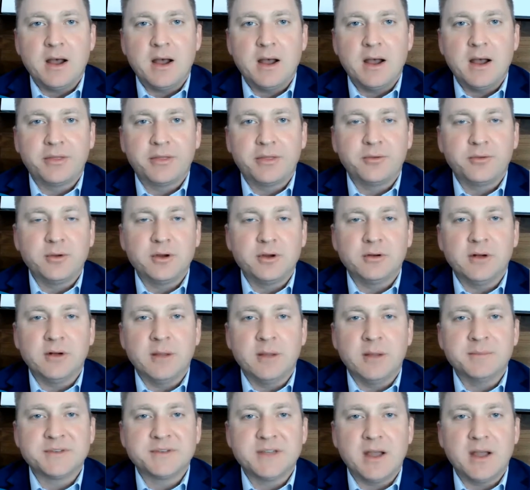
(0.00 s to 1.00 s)
through your
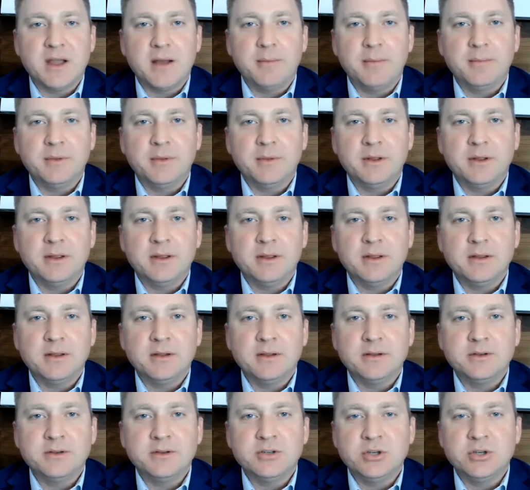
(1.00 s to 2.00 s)
lump sum
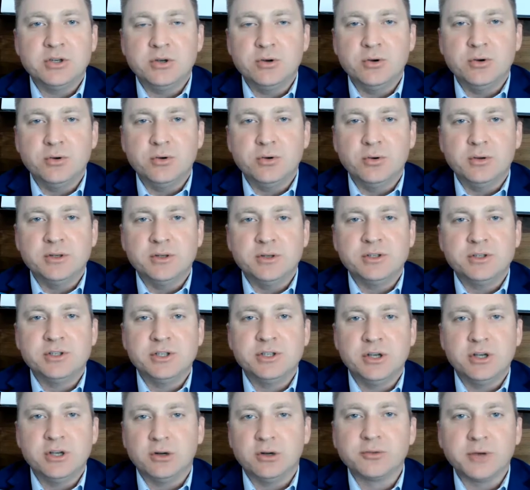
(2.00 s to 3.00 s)
to
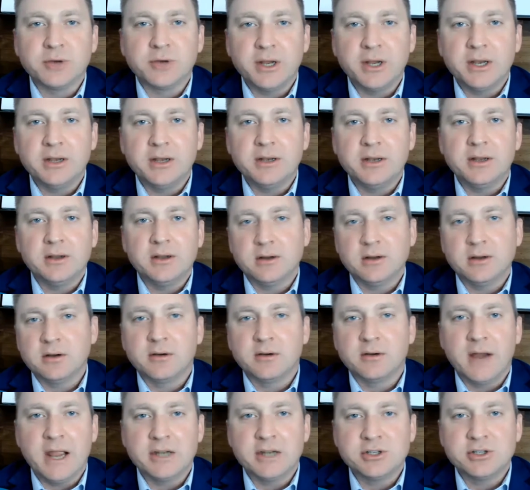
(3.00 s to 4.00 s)
children,
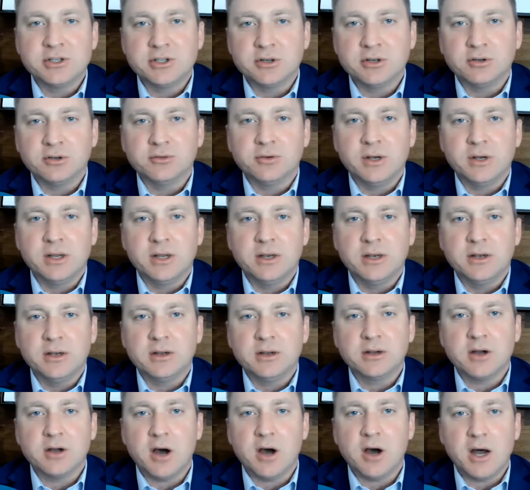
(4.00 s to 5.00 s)

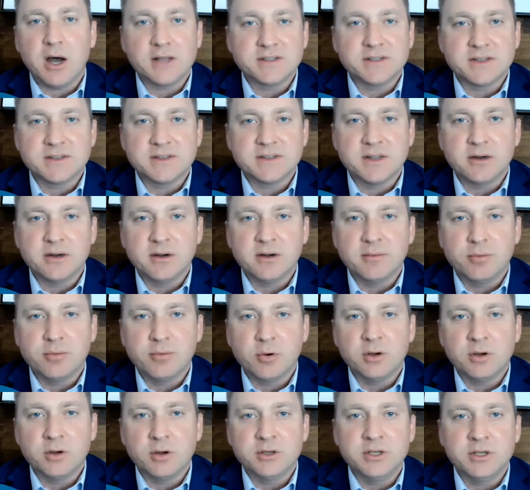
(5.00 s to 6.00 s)
grandchildren, causes that are
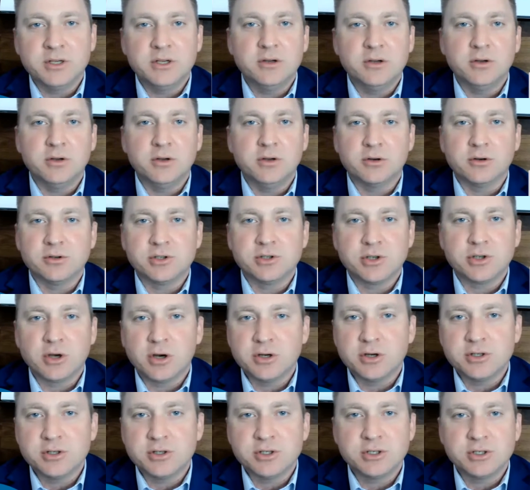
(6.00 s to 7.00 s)
important to you, your
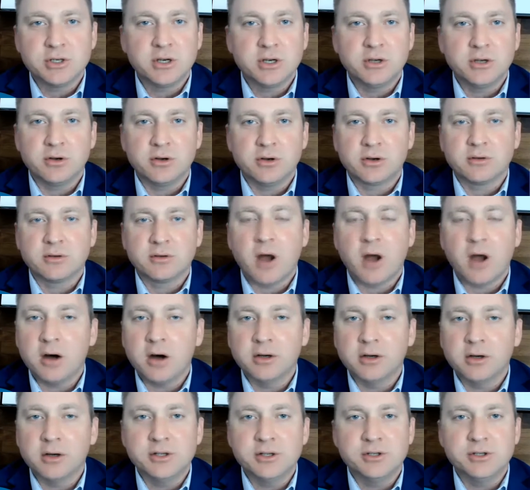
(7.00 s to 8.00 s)
church, your
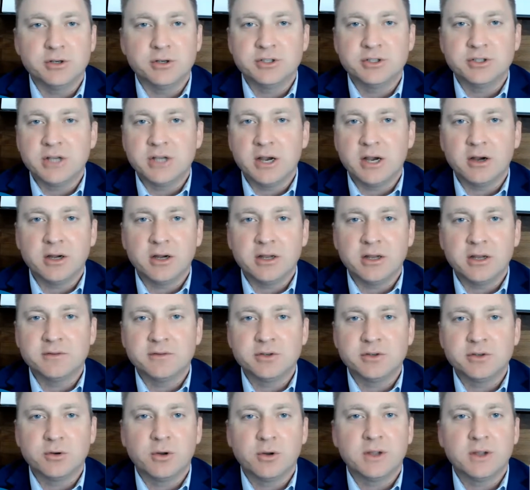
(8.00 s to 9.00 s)
college, your charity of
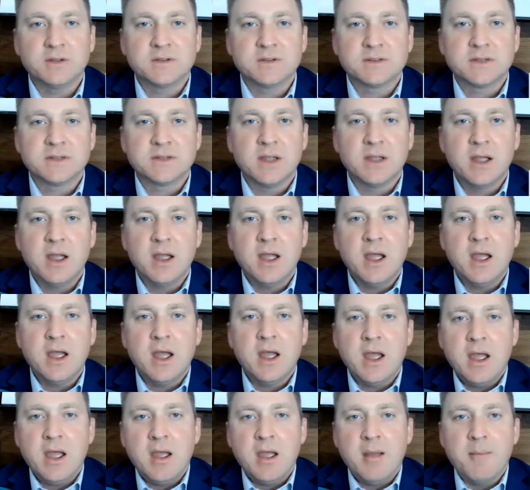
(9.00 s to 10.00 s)
choice,
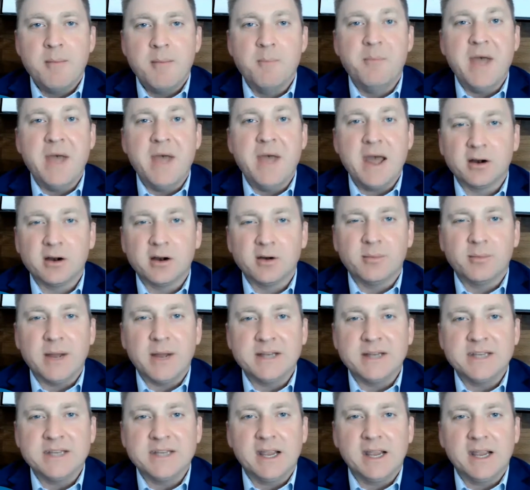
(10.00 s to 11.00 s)
better by
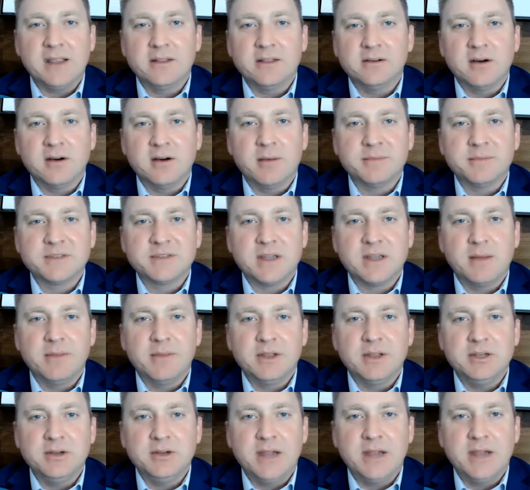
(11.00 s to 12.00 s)
taking the lump sum
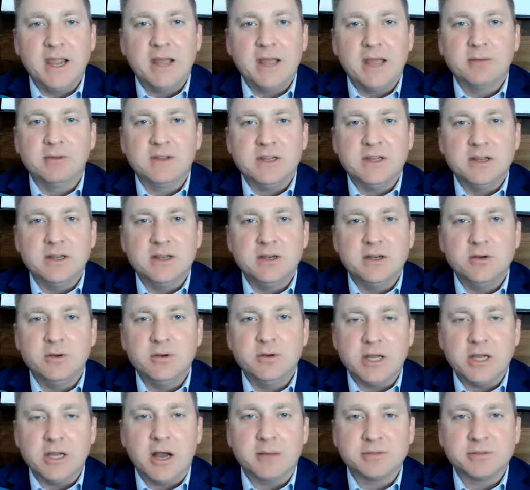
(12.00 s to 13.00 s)
than you can with the
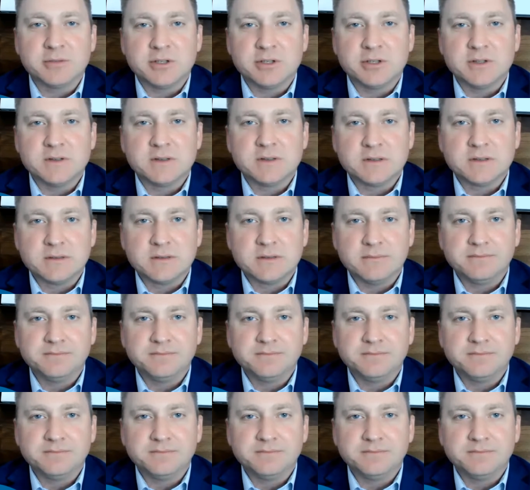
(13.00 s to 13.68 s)
annuity options.